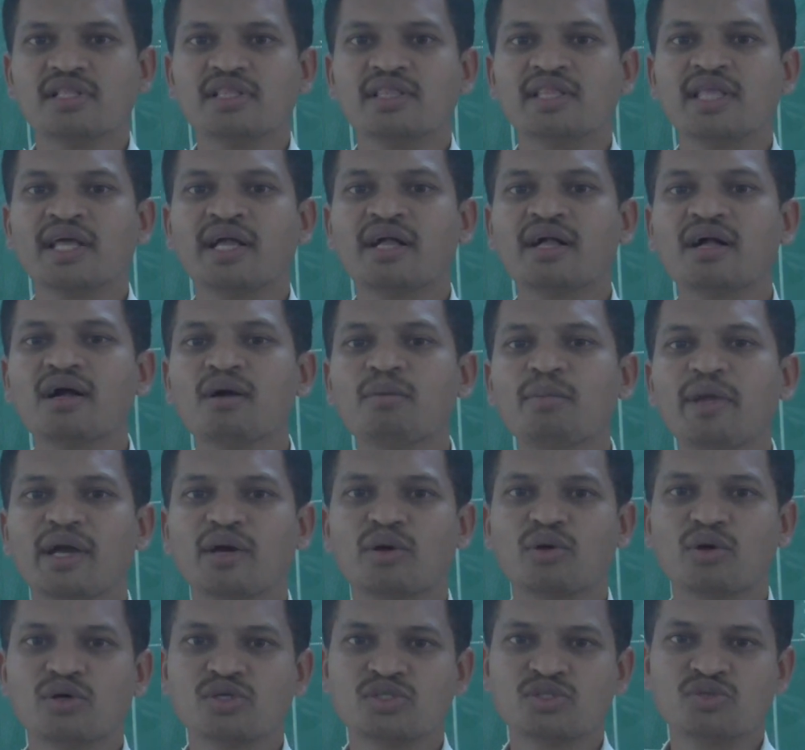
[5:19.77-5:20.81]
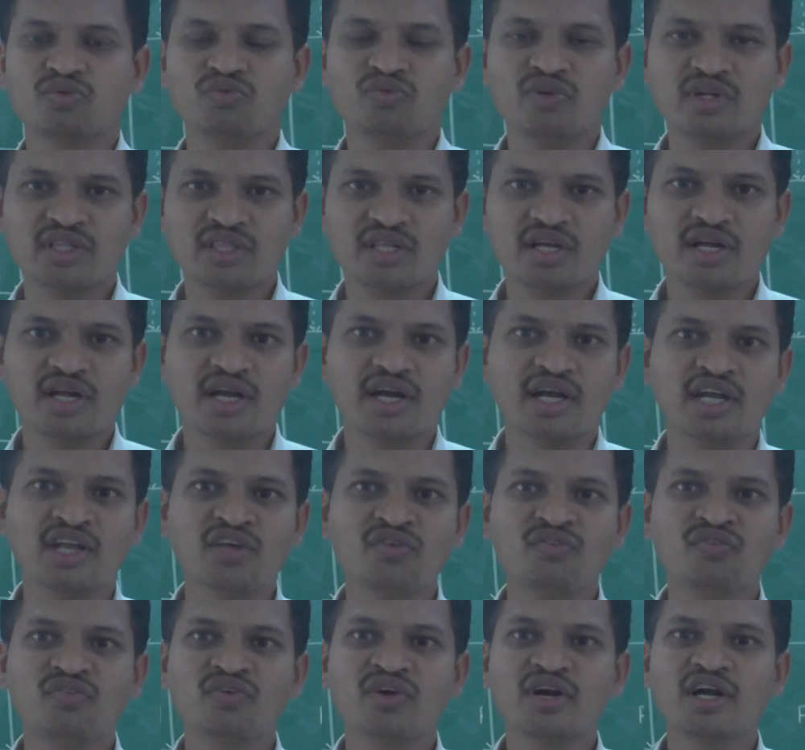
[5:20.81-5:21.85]
they come across with
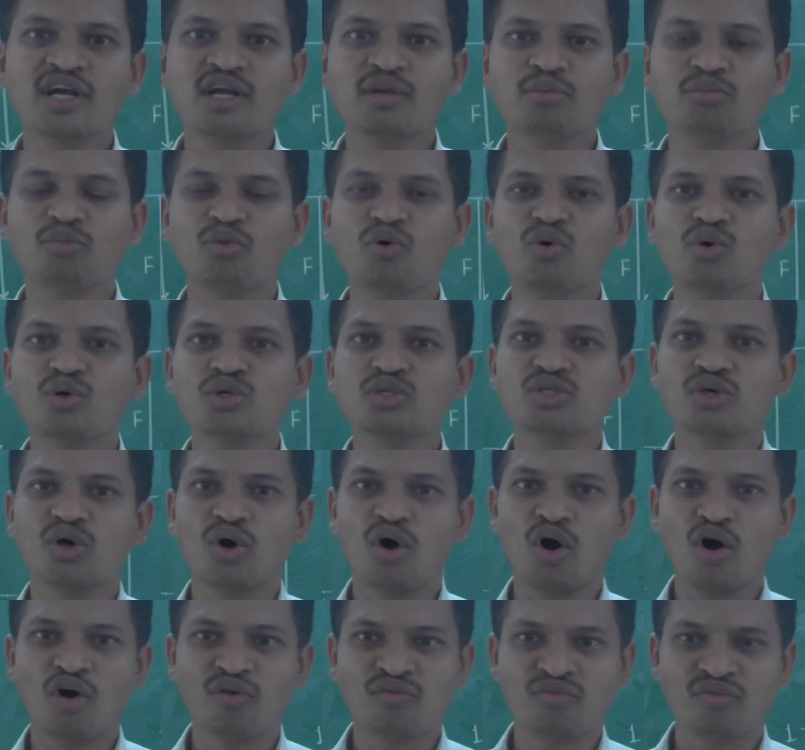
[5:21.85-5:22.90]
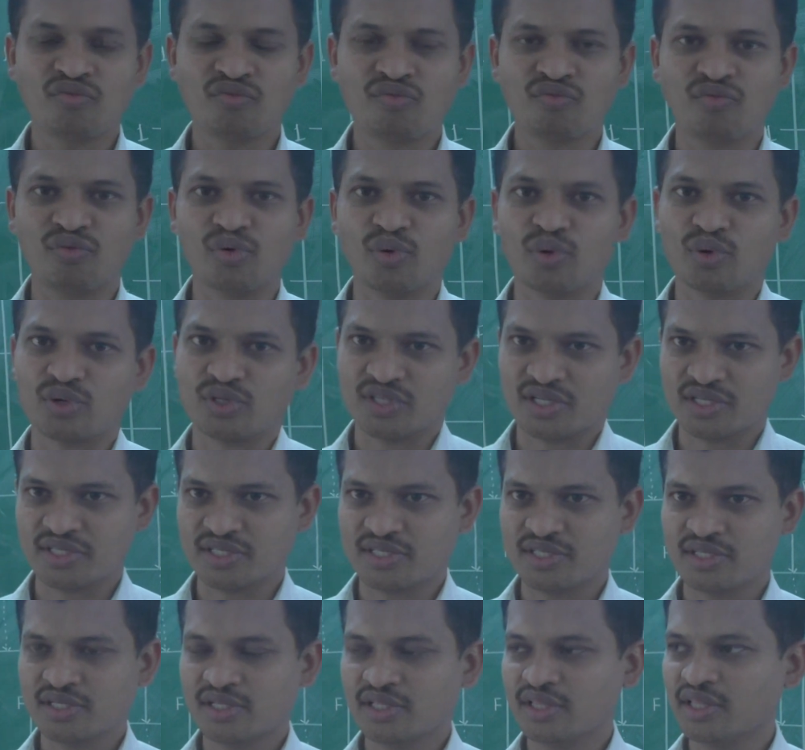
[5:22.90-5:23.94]
different modes of
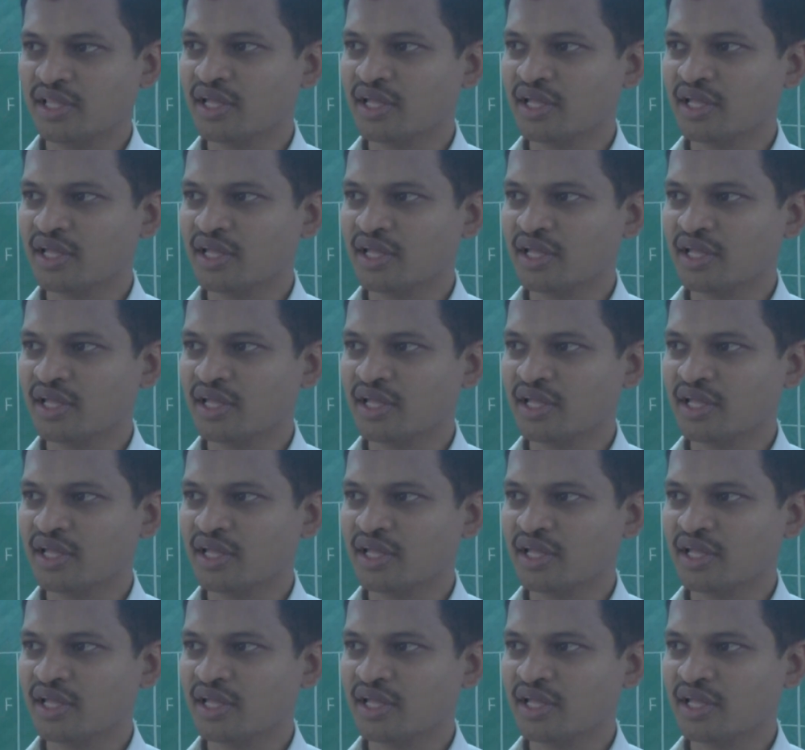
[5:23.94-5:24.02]
fluorescence.